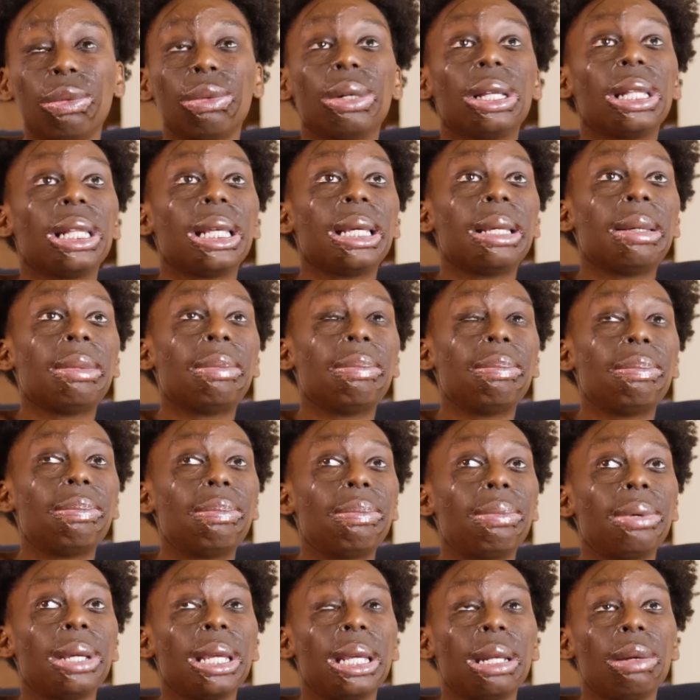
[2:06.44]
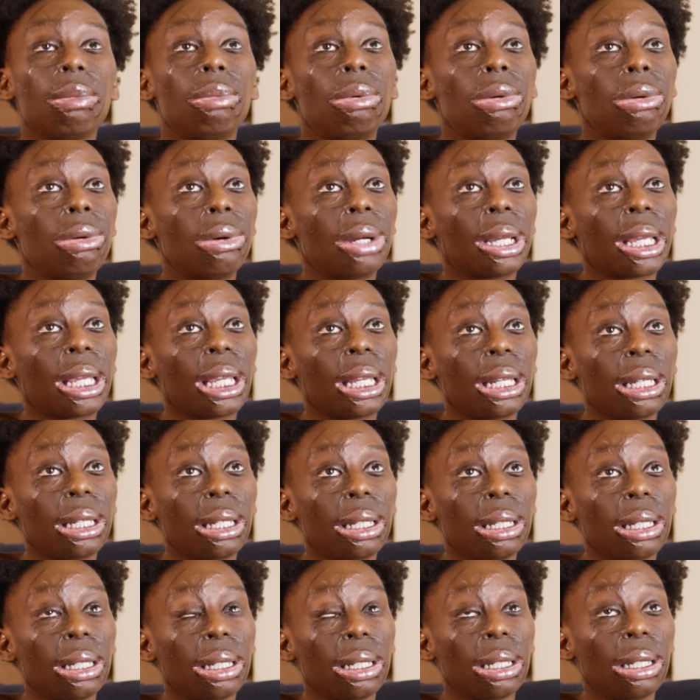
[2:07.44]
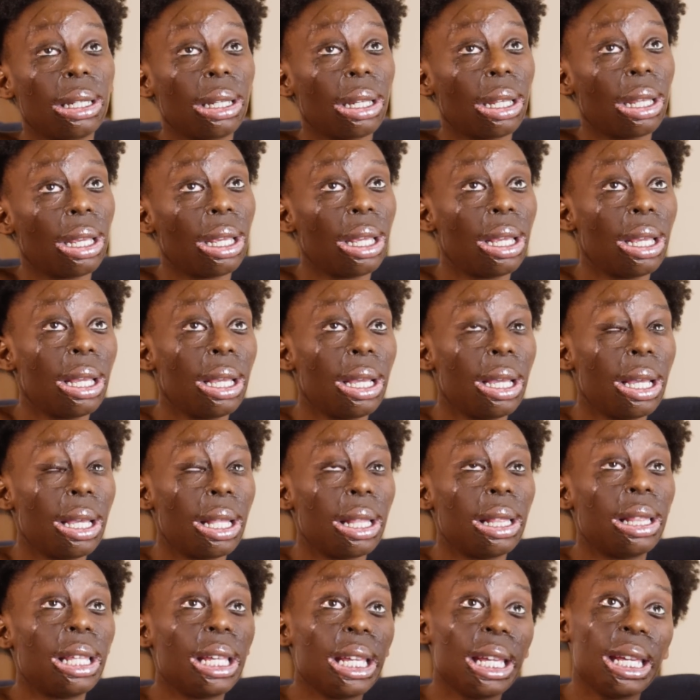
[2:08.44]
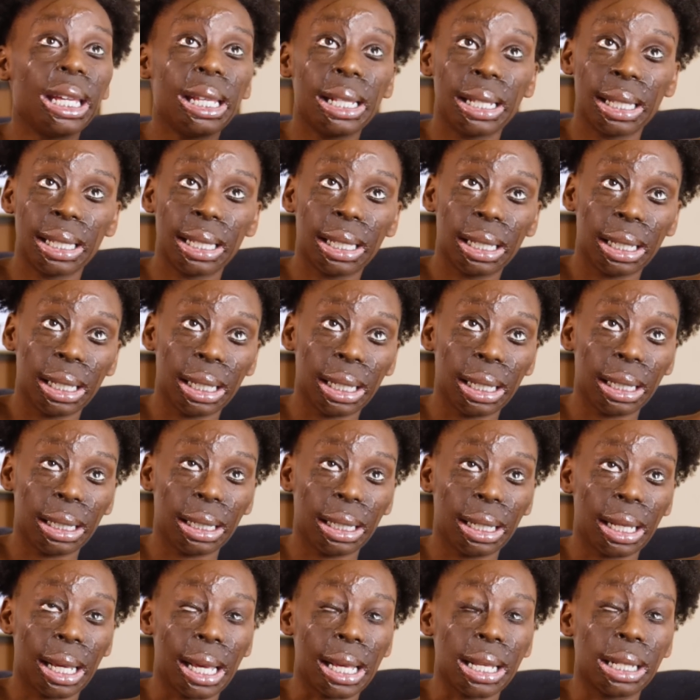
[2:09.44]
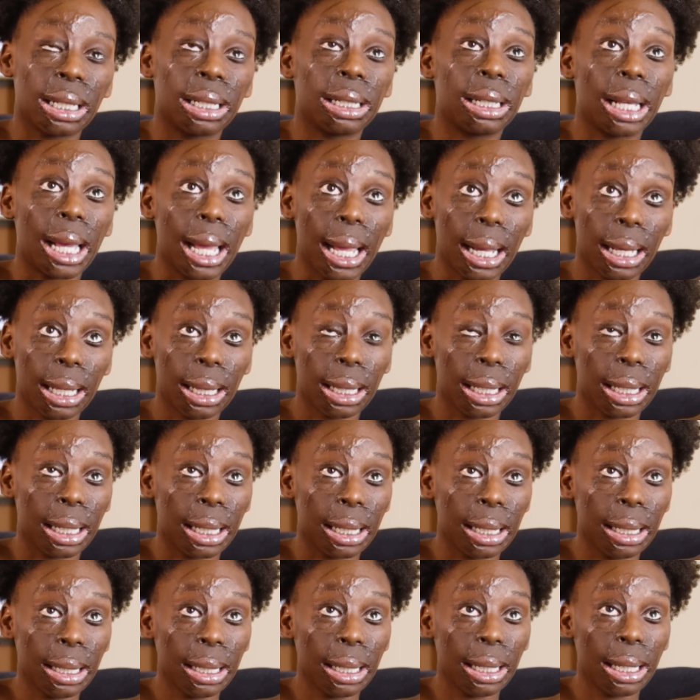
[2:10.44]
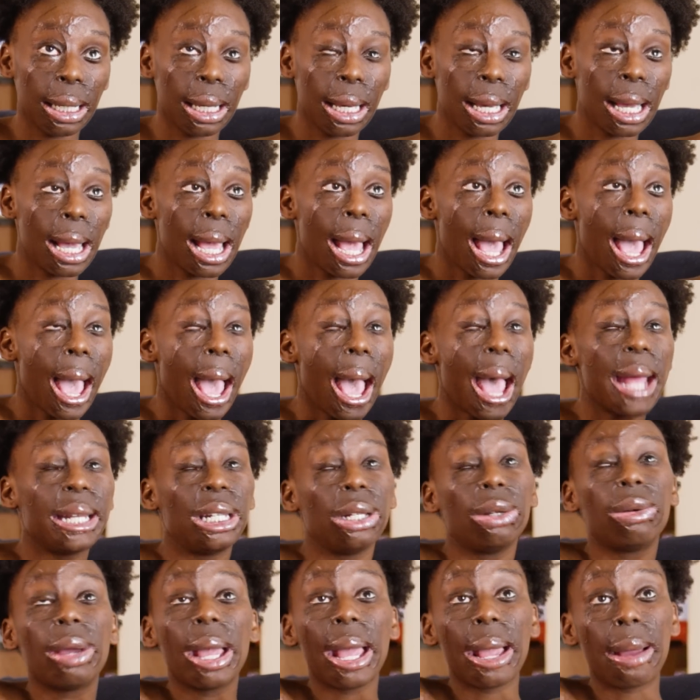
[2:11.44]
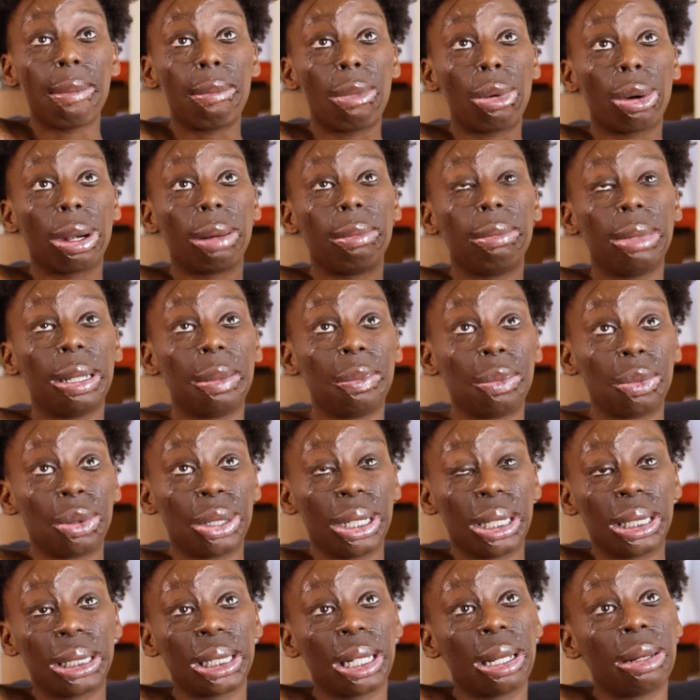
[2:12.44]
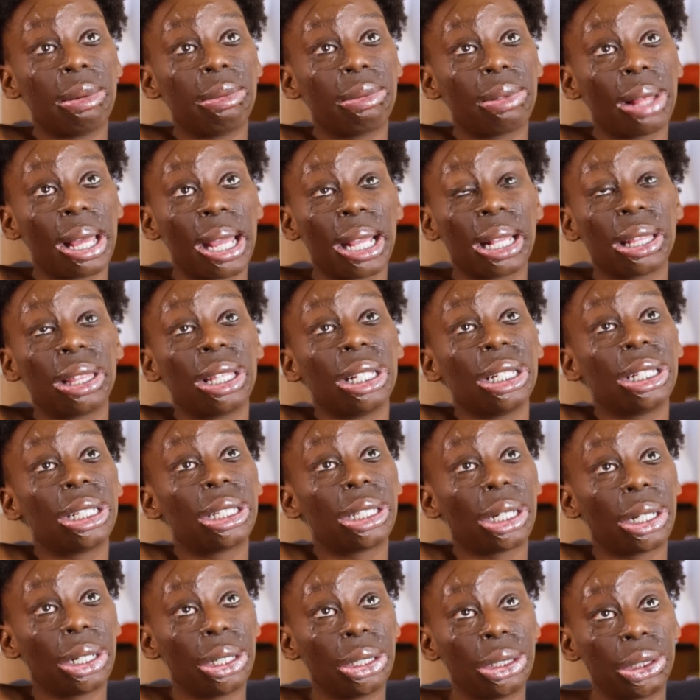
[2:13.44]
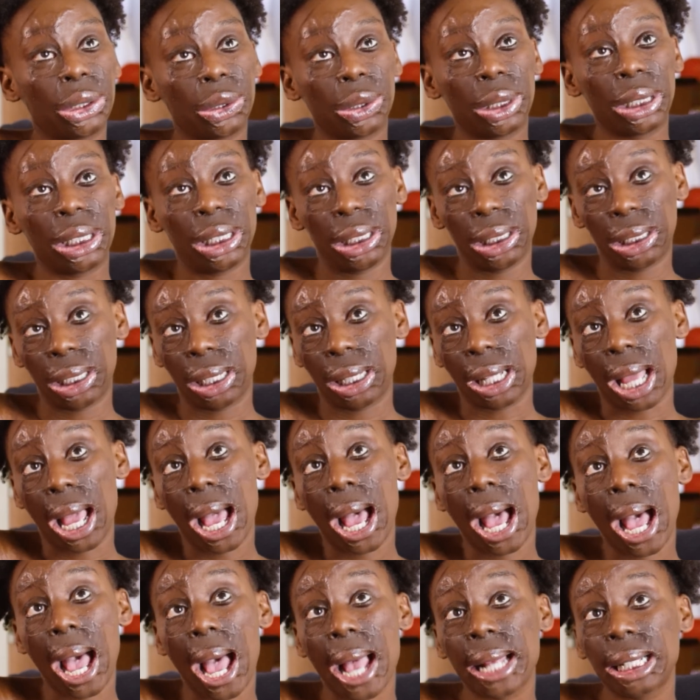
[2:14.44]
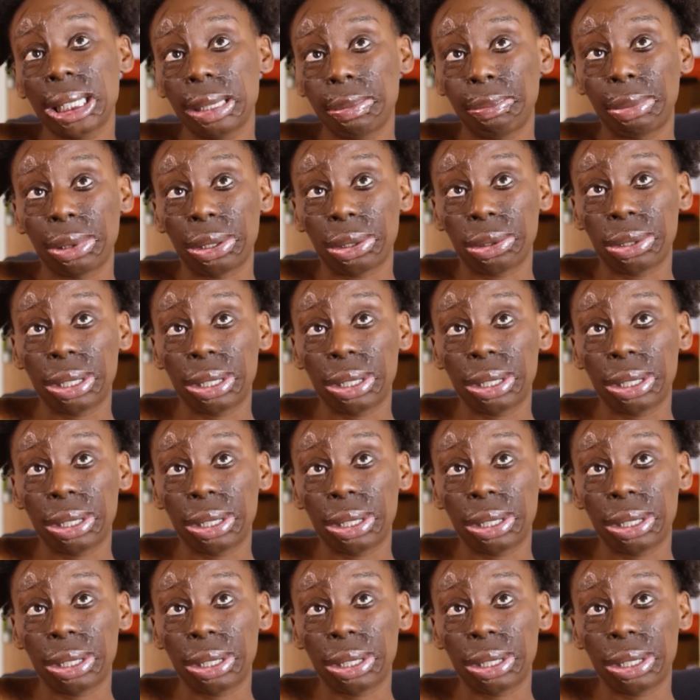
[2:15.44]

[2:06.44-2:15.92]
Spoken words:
really pinpoint the incident exactly. I do have more memories of like the surgeries and the hospital